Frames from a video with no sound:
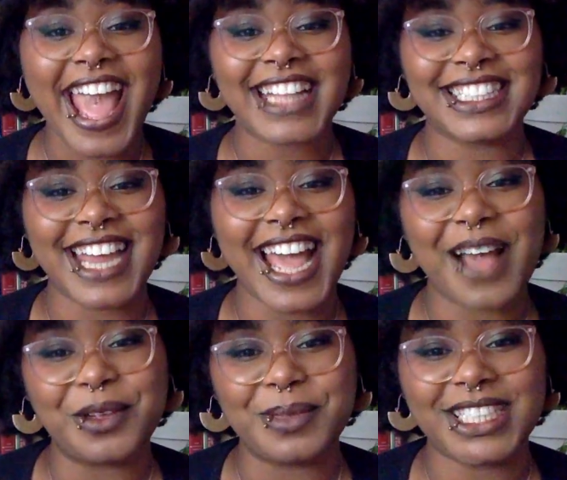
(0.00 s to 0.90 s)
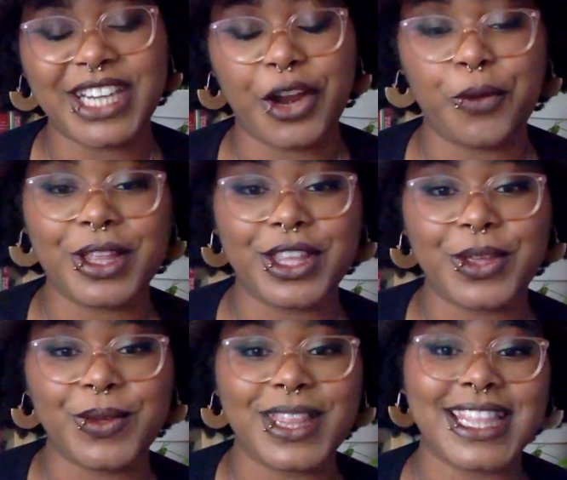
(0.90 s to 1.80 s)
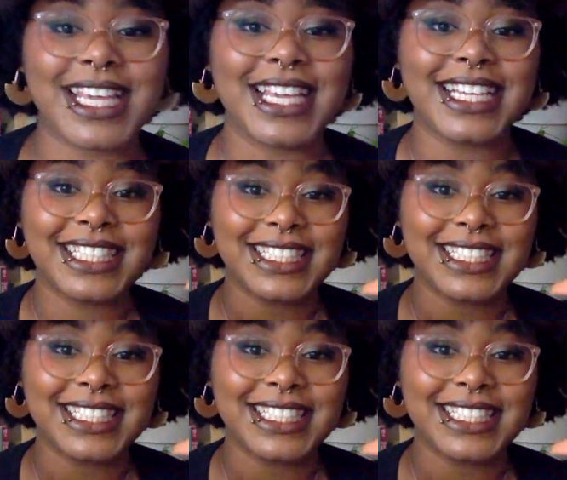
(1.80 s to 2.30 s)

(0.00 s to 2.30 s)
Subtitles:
and today I will be sharing with you the